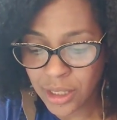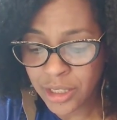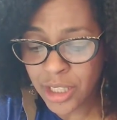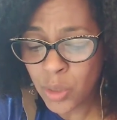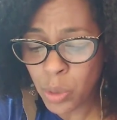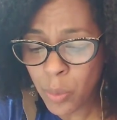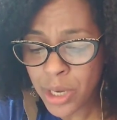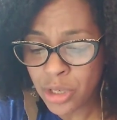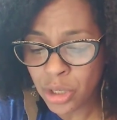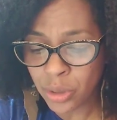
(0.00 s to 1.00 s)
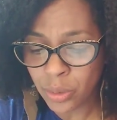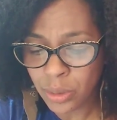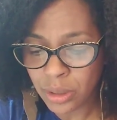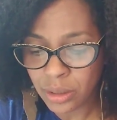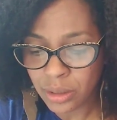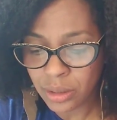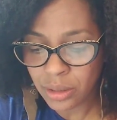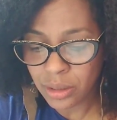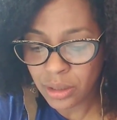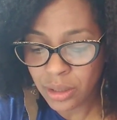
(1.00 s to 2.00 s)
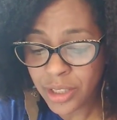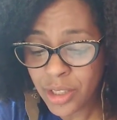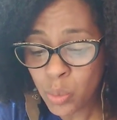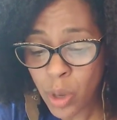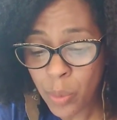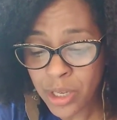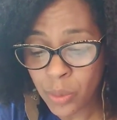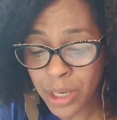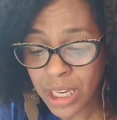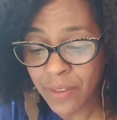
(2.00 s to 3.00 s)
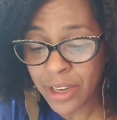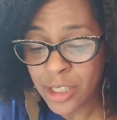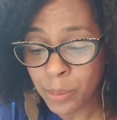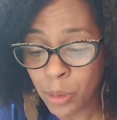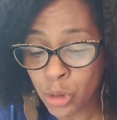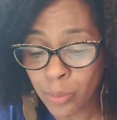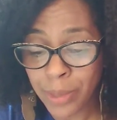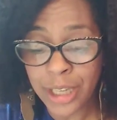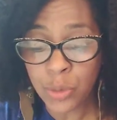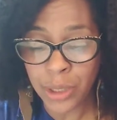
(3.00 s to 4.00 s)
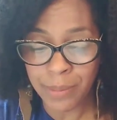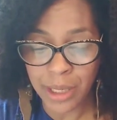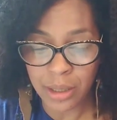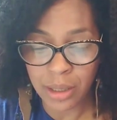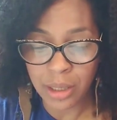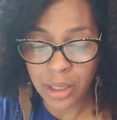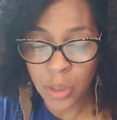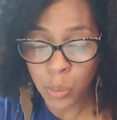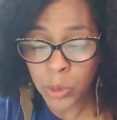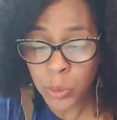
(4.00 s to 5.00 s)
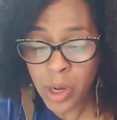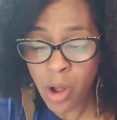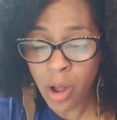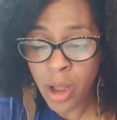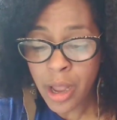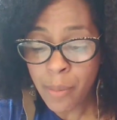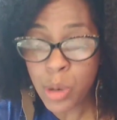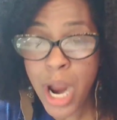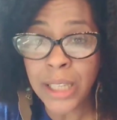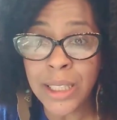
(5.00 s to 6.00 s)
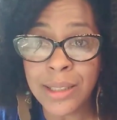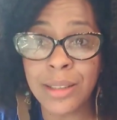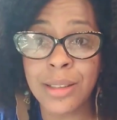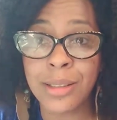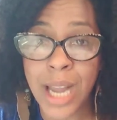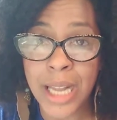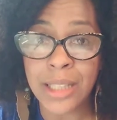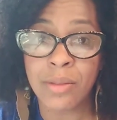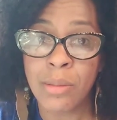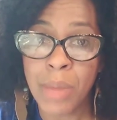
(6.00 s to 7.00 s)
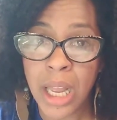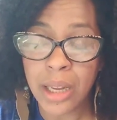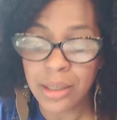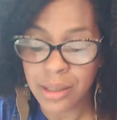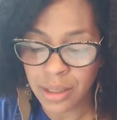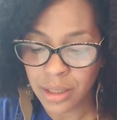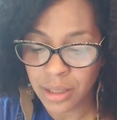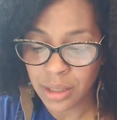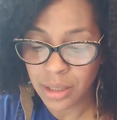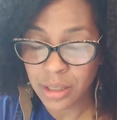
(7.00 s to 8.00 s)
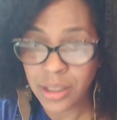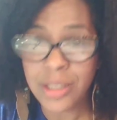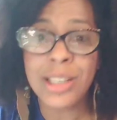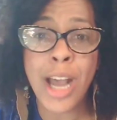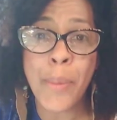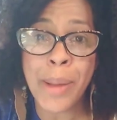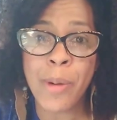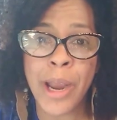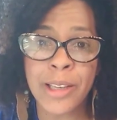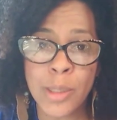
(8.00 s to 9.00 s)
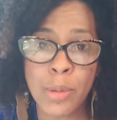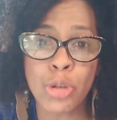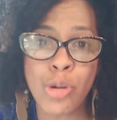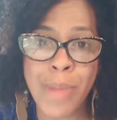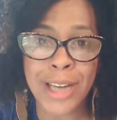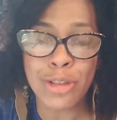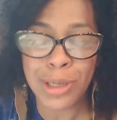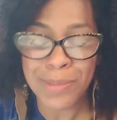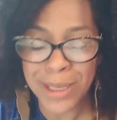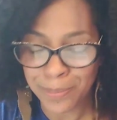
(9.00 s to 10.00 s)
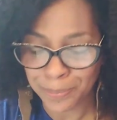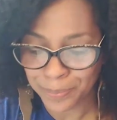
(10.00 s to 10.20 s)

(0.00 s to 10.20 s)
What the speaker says: This is what we do. This is what we do in giving a spiritual mind treatment, which we call practicing the science of the mind. This is how I pray, spiritual mind treatment.